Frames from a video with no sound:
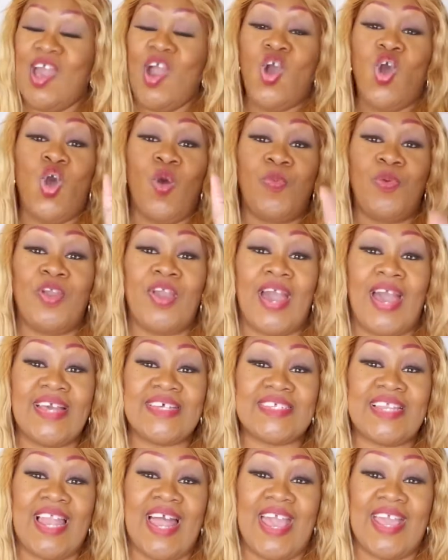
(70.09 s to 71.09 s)
Hope you
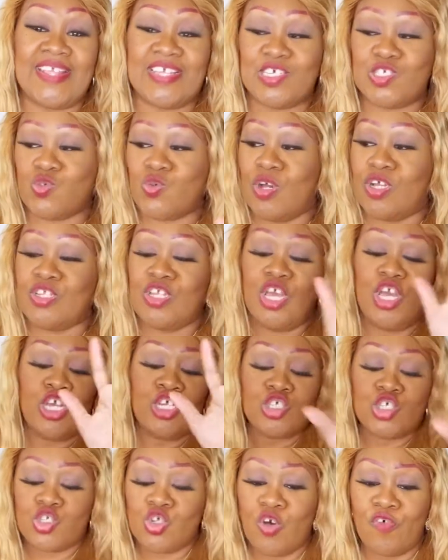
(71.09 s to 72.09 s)
guys like this one.
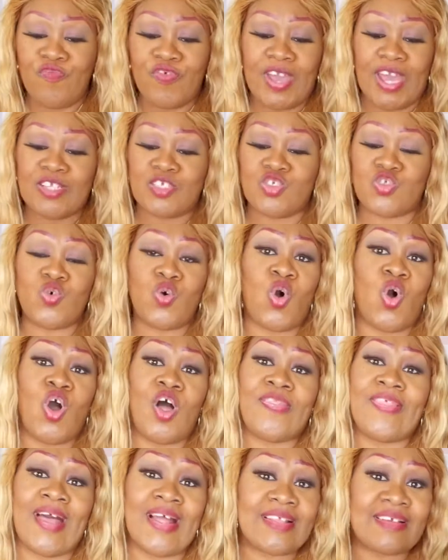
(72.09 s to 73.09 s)
So don't forget to do all
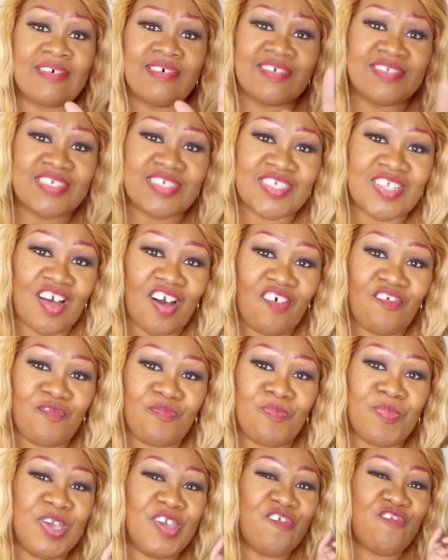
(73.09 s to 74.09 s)
that good stuff
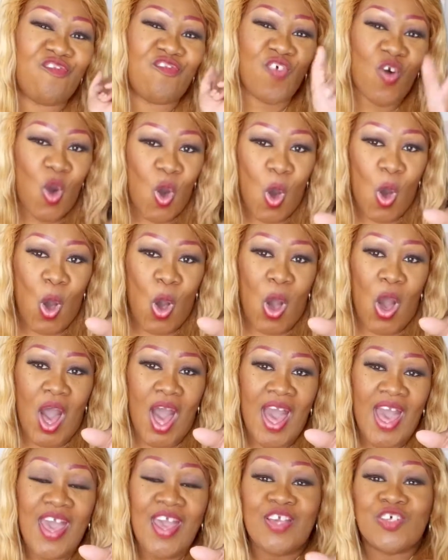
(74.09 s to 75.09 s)
before,
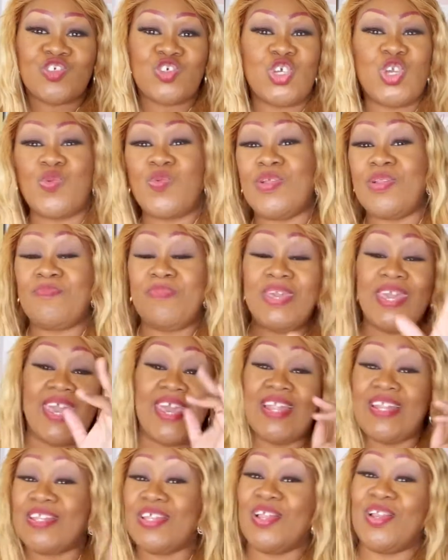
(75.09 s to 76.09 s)
so you will be
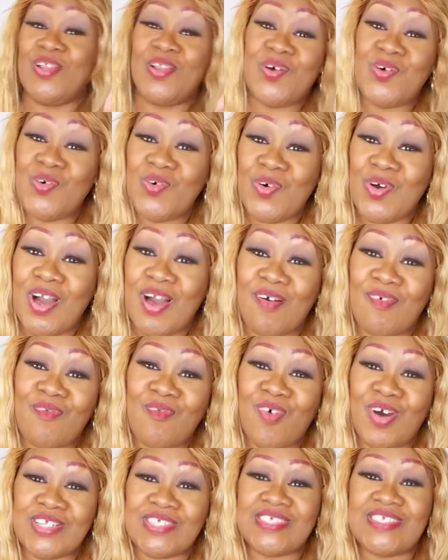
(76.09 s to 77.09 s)
in the loop of
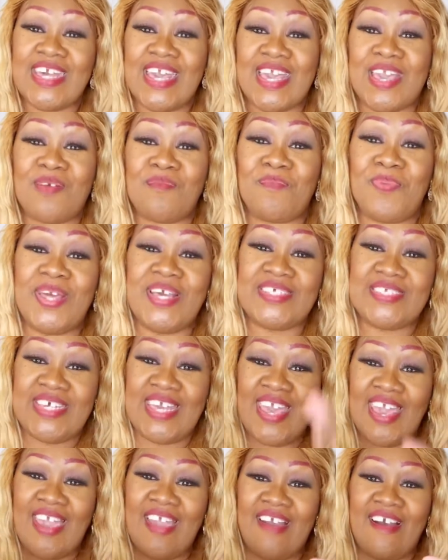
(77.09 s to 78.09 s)
what's taking place
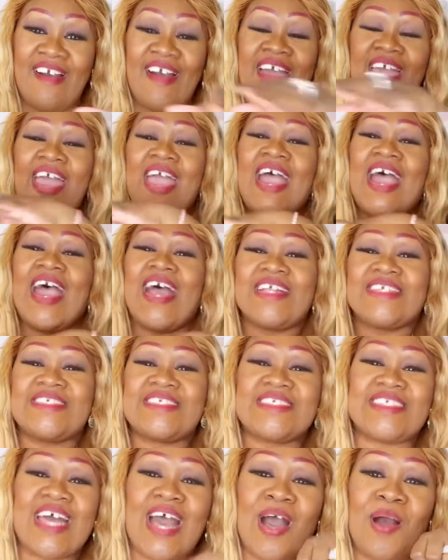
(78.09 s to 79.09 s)
here at
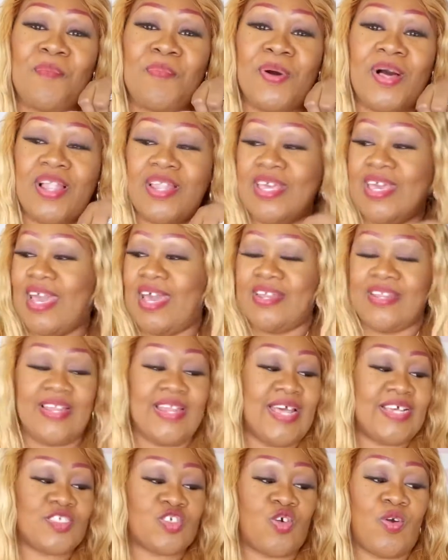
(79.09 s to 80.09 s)
Pollyanna.
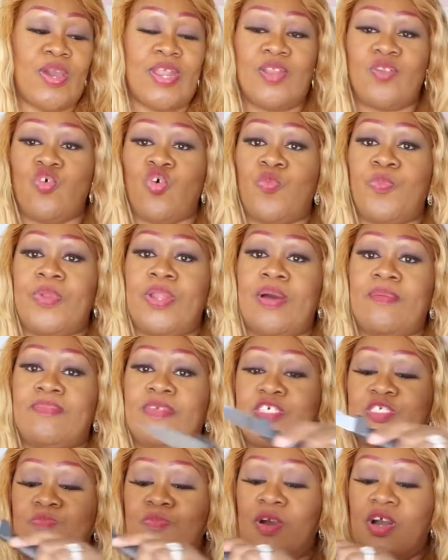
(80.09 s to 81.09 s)
Let's go ahead and open up
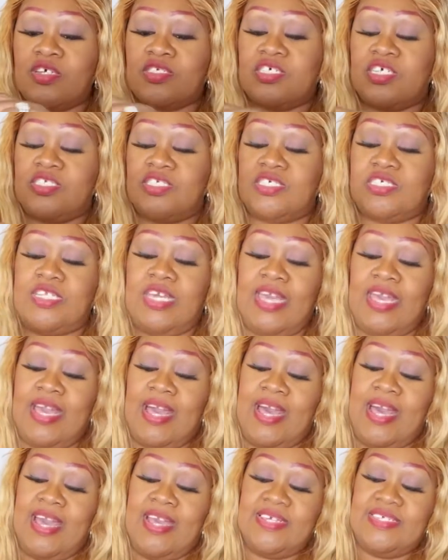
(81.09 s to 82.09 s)
this box on today,
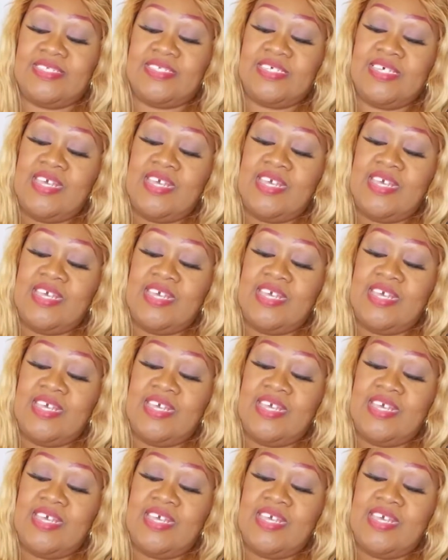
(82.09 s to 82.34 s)
guys.